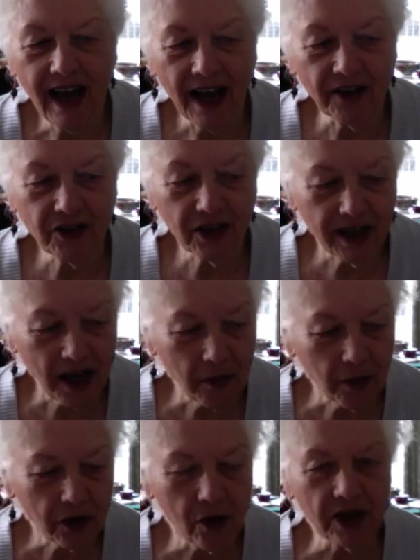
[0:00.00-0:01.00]
And today
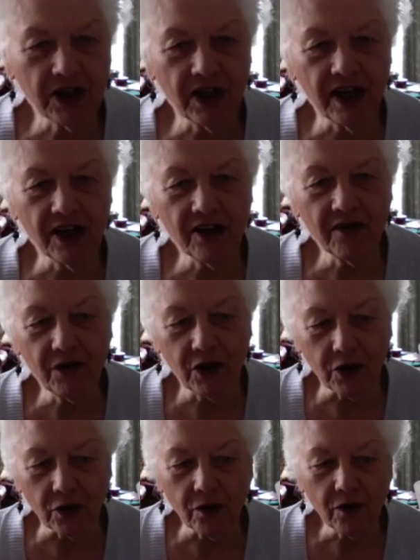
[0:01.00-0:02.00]
we're going to
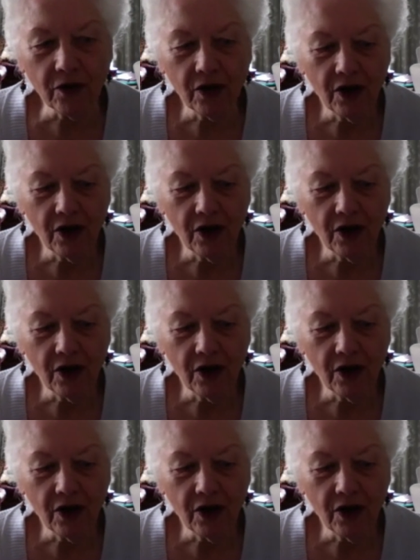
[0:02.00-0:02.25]
interview